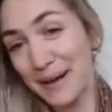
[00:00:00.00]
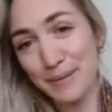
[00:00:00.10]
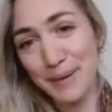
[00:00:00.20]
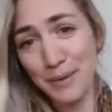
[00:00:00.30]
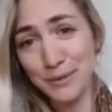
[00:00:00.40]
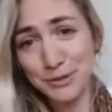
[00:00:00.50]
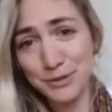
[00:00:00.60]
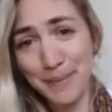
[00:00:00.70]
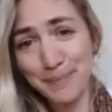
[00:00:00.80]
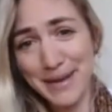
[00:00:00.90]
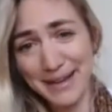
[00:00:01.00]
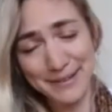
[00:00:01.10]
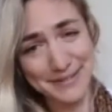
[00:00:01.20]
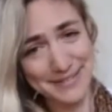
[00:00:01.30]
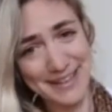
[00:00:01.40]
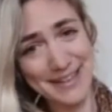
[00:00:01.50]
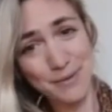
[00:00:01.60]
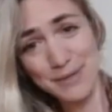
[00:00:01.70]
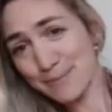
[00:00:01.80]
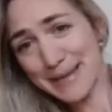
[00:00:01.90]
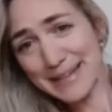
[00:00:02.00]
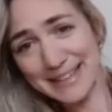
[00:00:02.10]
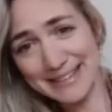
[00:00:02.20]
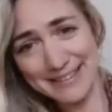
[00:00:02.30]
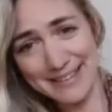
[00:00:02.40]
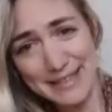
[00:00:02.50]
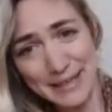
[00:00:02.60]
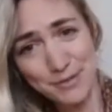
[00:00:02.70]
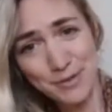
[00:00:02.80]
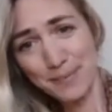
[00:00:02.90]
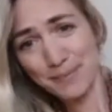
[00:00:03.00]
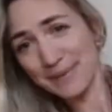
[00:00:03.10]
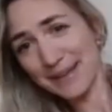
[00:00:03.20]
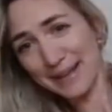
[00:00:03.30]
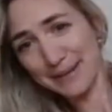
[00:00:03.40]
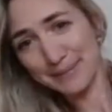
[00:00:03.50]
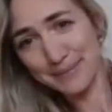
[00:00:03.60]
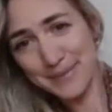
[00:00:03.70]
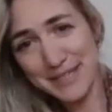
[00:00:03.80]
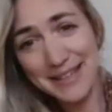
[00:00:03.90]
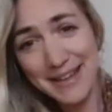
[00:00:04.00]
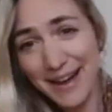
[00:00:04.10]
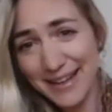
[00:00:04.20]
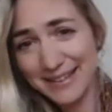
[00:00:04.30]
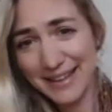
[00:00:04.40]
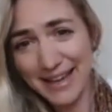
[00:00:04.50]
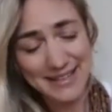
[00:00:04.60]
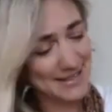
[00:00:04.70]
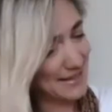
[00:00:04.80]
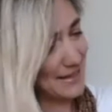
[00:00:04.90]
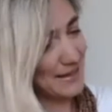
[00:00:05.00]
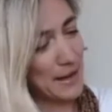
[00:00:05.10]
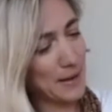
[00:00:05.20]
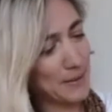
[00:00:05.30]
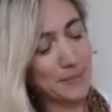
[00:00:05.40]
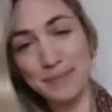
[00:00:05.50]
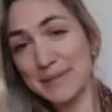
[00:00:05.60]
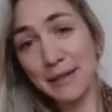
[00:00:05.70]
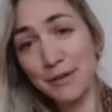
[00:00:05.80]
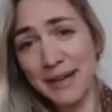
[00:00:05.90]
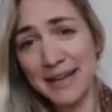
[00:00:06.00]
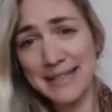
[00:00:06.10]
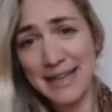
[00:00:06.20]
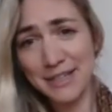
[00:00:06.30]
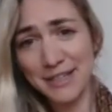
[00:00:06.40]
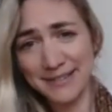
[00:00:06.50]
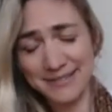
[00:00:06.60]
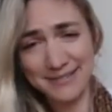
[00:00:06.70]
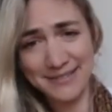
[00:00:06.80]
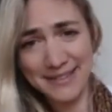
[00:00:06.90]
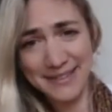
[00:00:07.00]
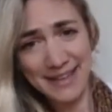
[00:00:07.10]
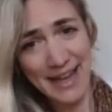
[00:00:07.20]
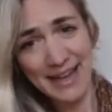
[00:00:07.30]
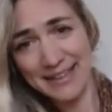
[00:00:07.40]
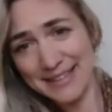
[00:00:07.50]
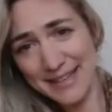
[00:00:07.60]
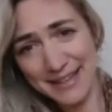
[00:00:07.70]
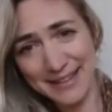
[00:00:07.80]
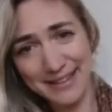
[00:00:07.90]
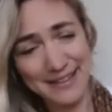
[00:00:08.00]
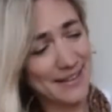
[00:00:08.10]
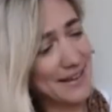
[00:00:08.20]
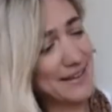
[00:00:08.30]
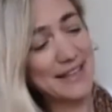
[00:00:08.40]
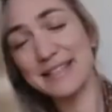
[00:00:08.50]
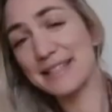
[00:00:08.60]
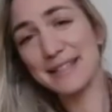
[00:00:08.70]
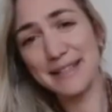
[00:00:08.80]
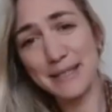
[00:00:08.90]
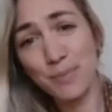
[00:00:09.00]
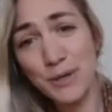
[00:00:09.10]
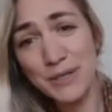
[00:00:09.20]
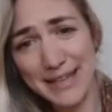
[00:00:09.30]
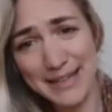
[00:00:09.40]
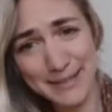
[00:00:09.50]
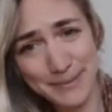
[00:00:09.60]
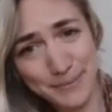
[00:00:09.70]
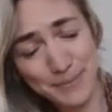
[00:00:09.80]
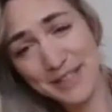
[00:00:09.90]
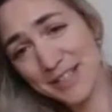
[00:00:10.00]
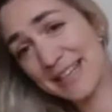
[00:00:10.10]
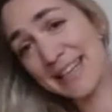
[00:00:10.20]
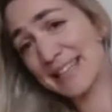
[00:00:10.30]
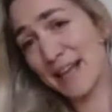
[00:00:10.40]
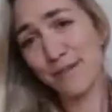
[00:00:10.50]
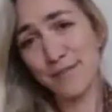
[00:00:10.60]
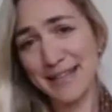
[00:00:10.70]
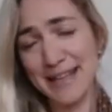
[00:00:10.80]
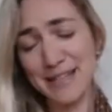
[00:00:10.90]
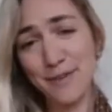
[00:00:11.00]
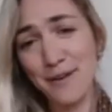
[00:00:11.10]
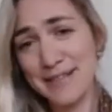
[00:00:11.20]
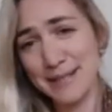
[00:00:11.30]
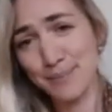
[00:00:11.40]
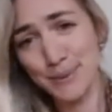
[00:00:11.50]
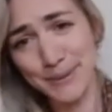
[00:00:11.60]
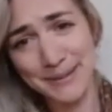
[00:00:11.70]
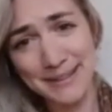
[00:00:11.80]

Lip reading: I will drum now, and I will speak a little as I drum, just to guide that synchronization and this process, which in itself is very simple.